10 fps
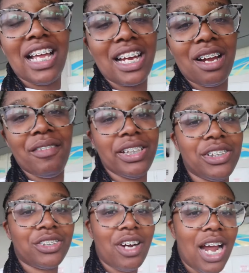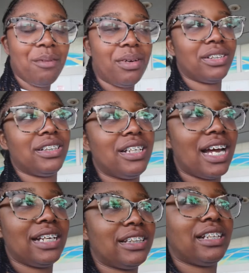to like, comment, and subscribe. And I'll see you
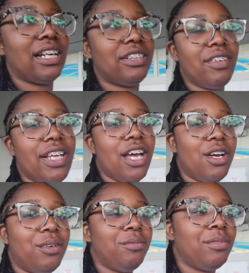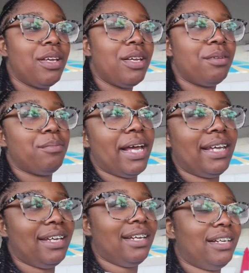guys in the next video.
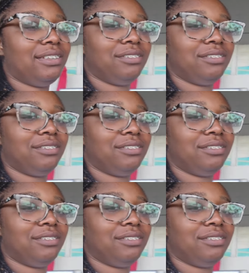Bye.